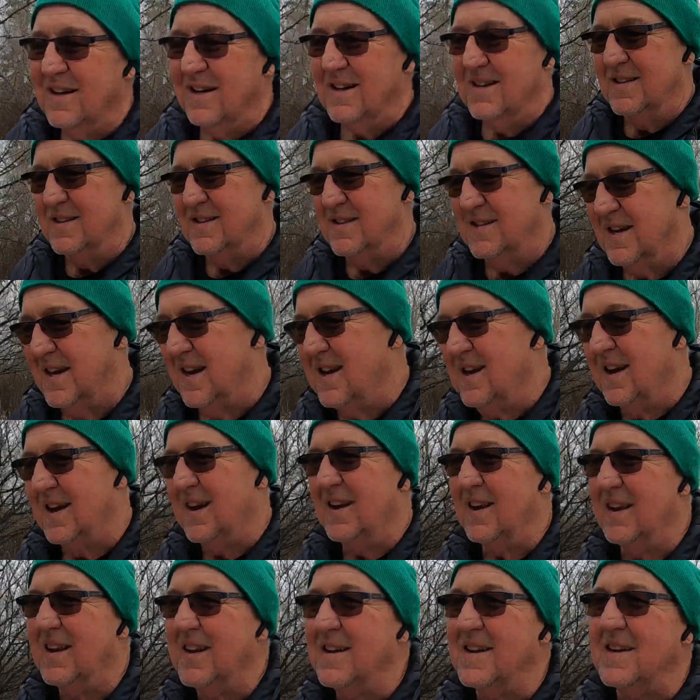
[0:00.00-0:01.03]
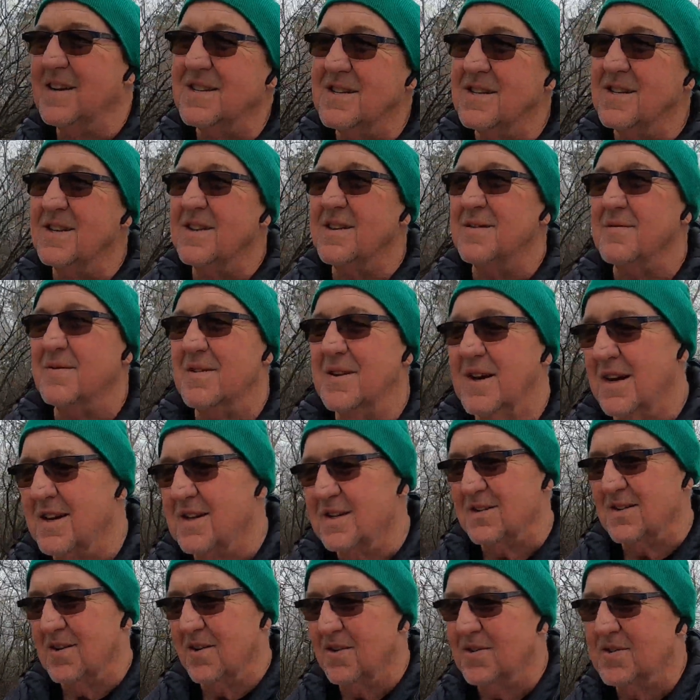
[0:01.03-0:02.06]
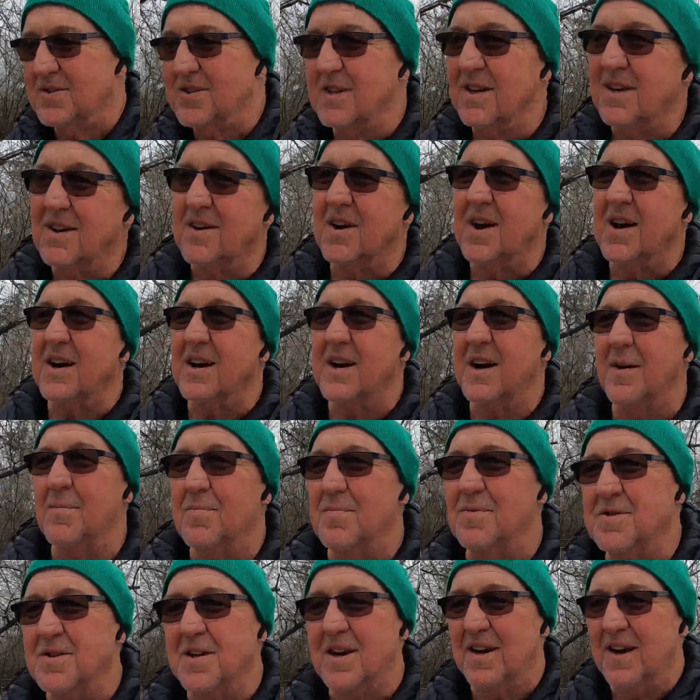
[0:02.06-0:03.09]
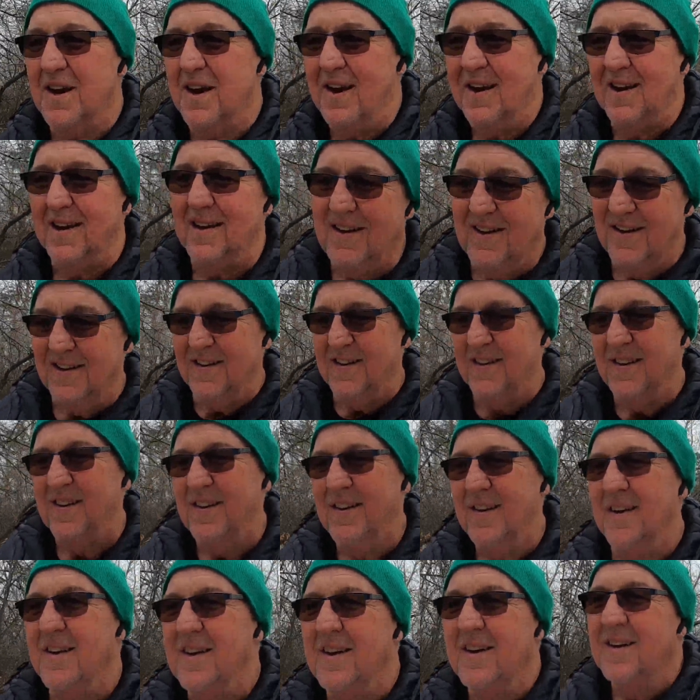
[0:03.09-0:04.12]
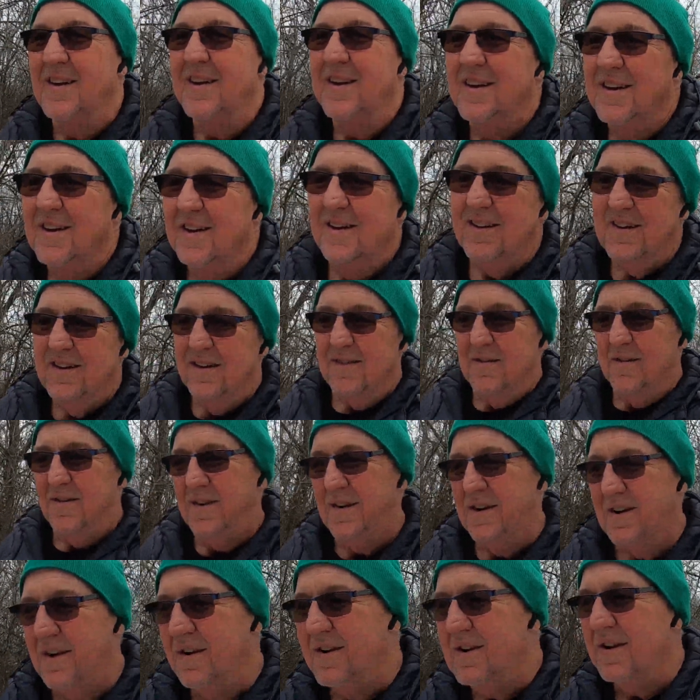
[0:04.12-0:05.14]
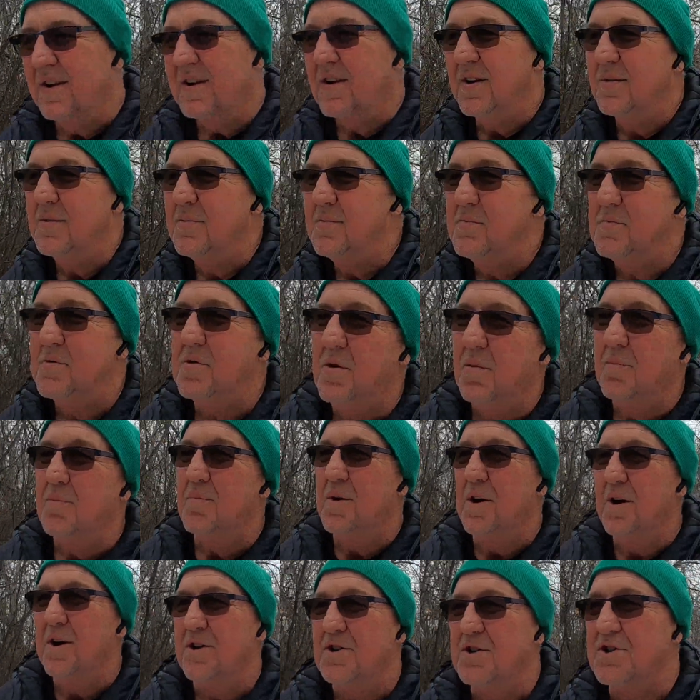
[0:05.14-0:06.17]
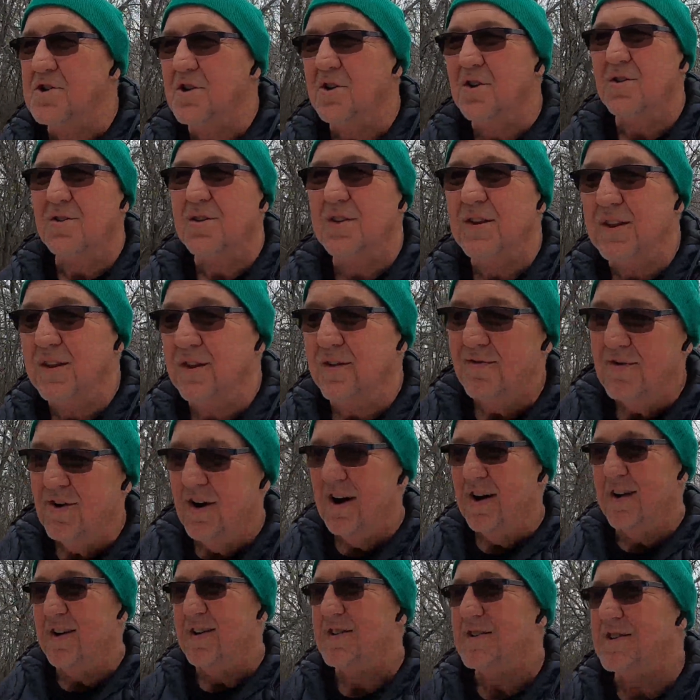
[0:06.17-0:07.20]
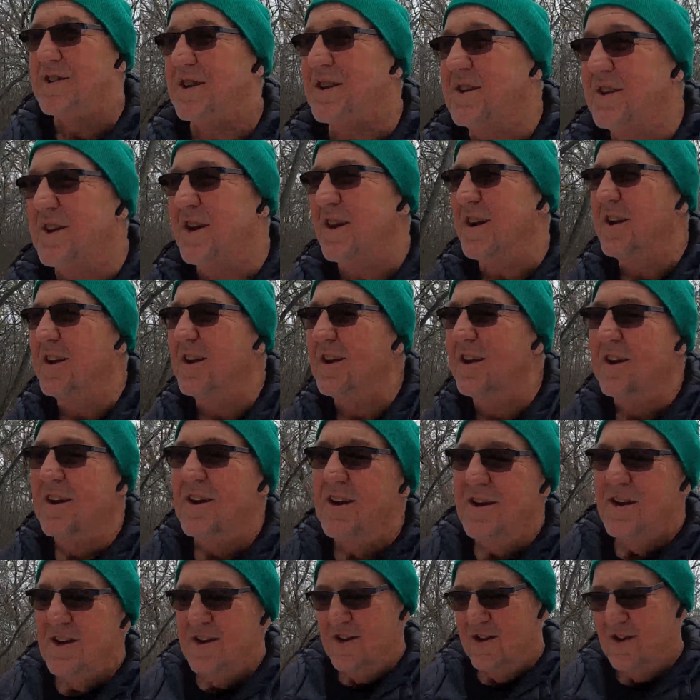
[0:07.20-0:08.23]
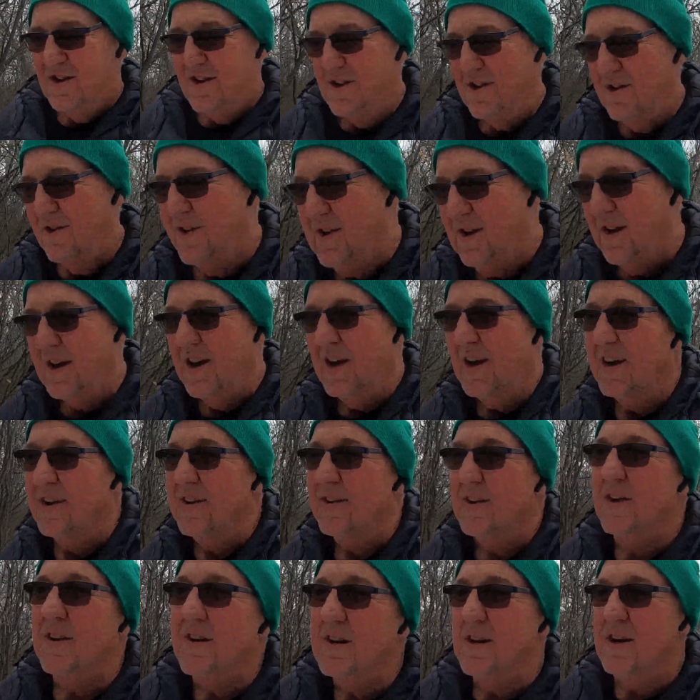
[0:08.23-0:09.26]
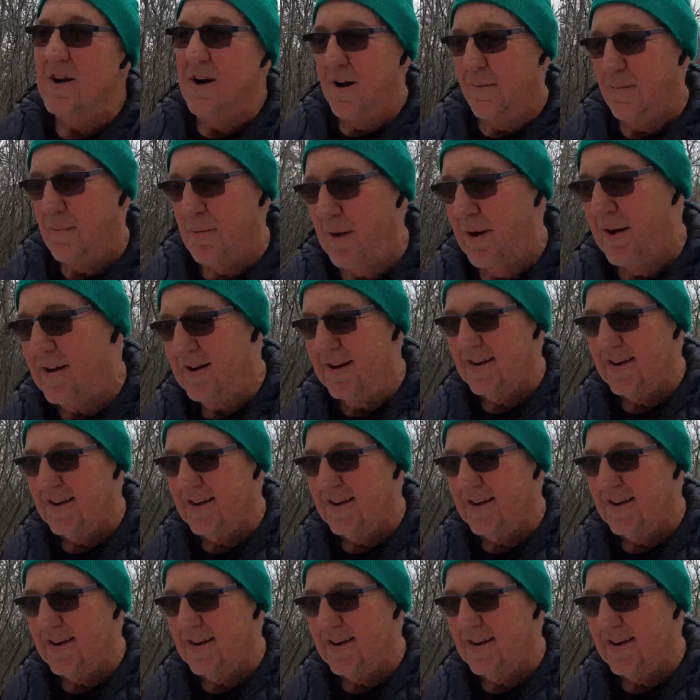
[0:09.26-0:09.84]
as I'd like to see them get as close to the Grey Cup as they can. You know, do a better showing than the Riders did the year they had the cup.